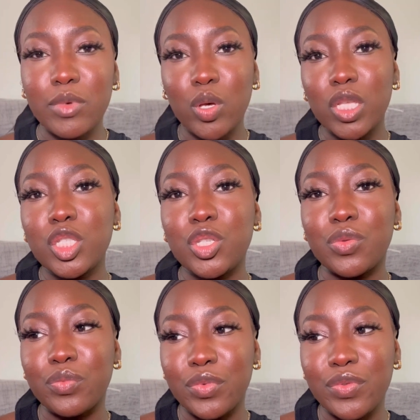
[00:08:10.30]
going
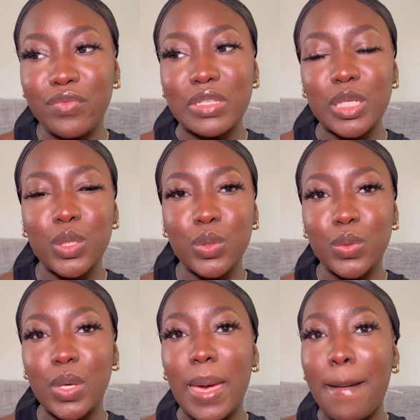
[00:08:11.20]
to move
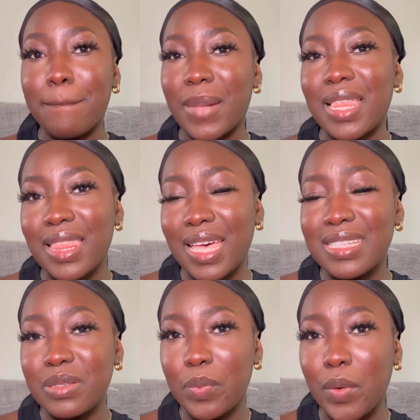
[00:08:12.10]
to my
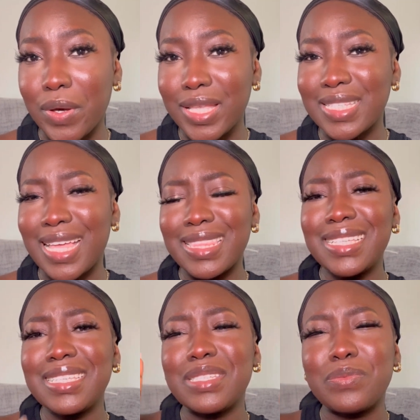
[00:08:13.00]
last point, and
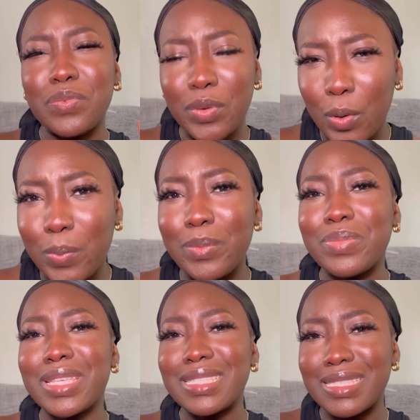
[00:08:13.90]
this is
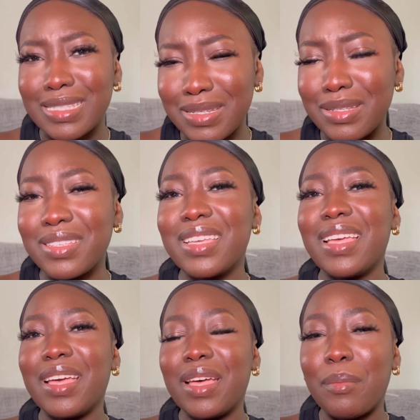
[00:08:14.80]
probably the
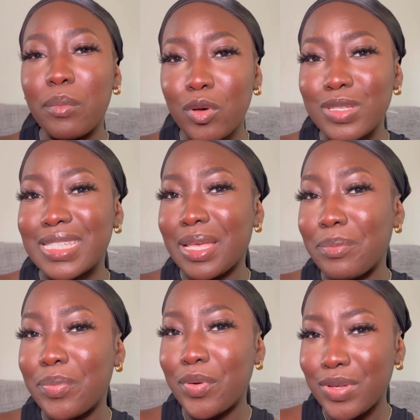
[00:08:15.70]
most
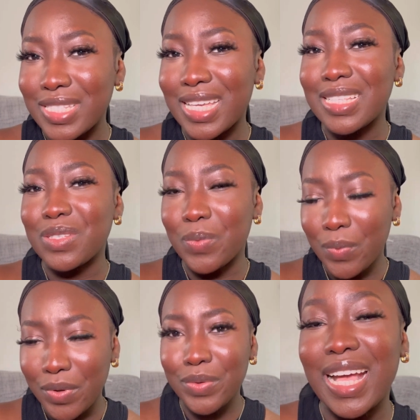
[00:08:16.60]
important
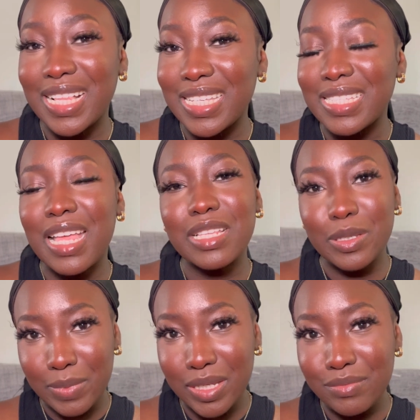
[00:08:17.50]
one, at least to
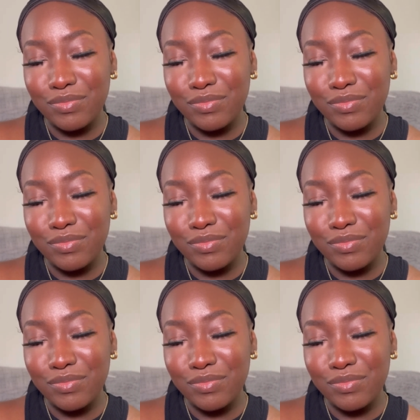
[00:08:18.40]
me,